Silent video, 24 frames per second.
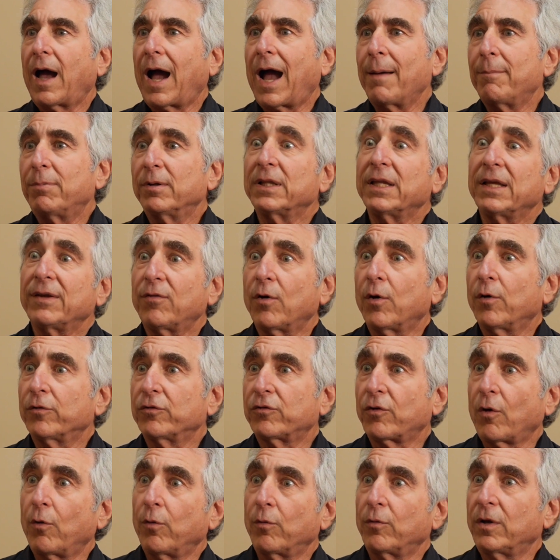I believe
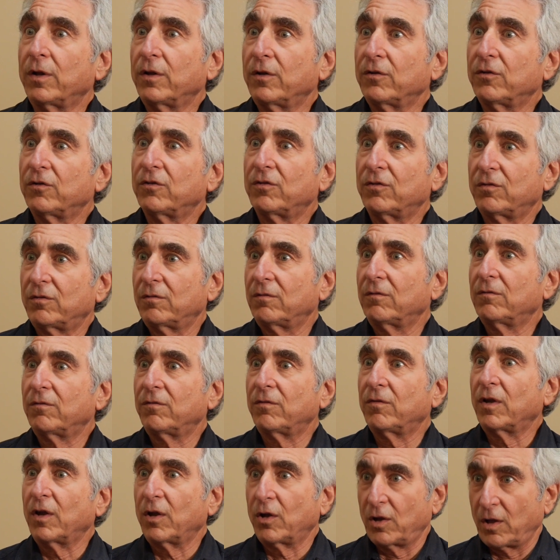ozone is
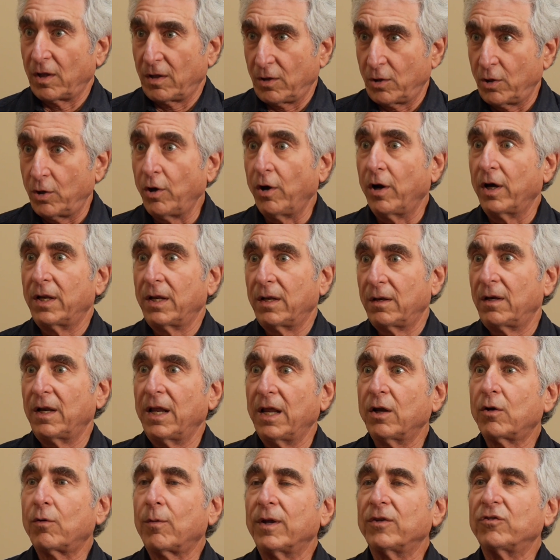good at
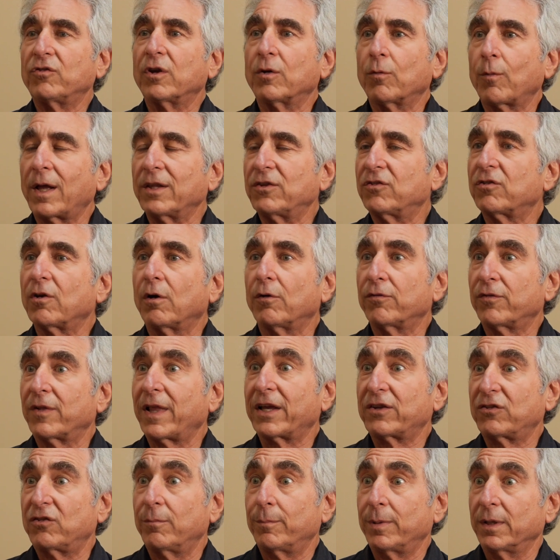increasing red cell
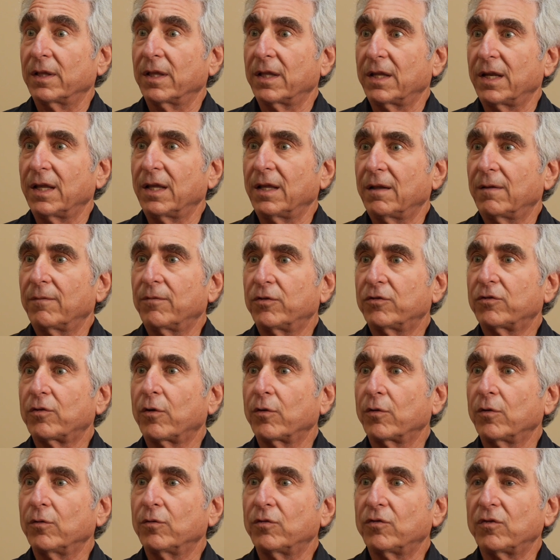flexibility. So
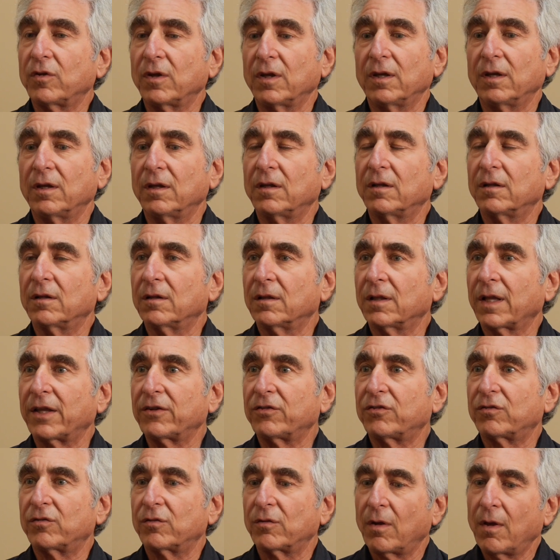you see
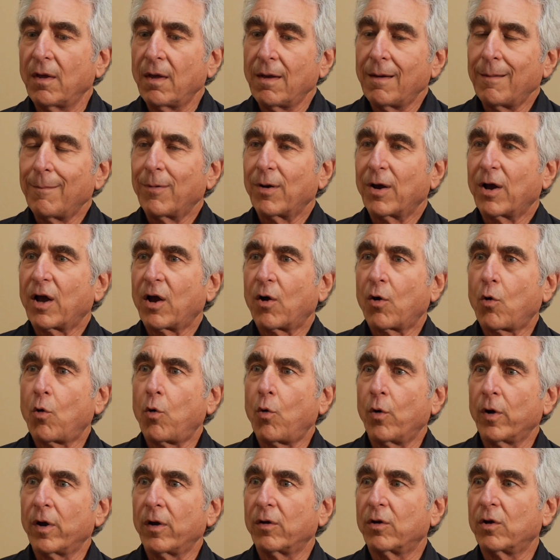less
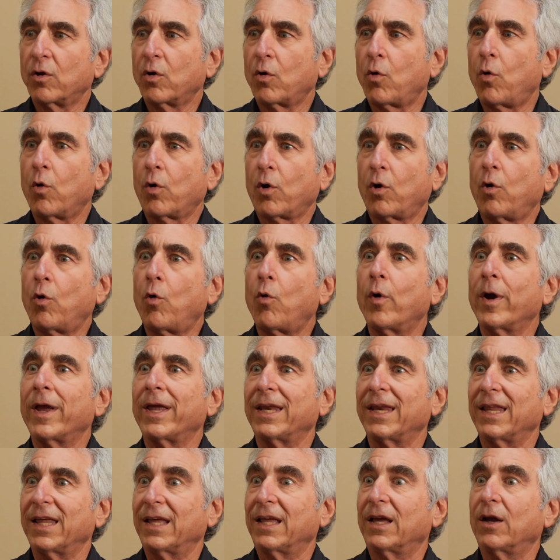co
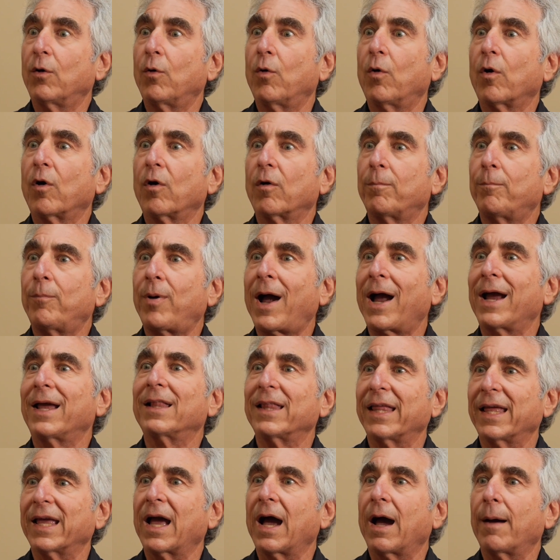coining or
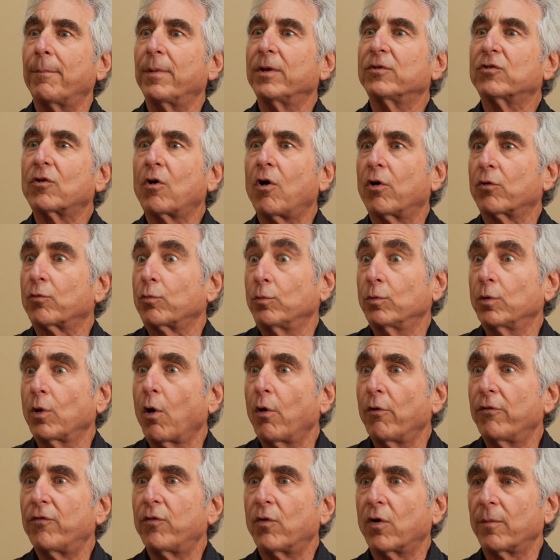piling up. It's called
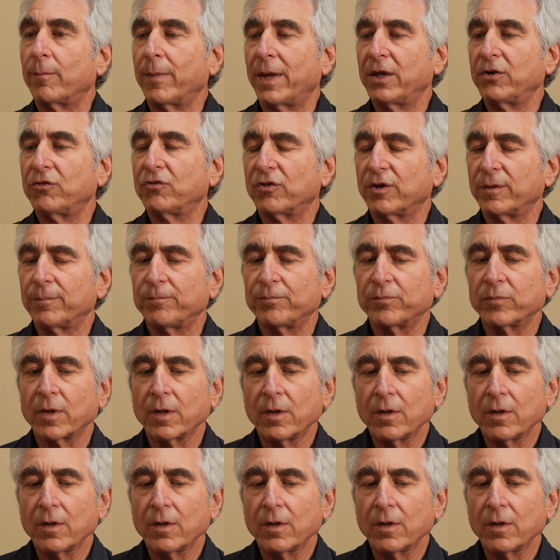rouleau formation.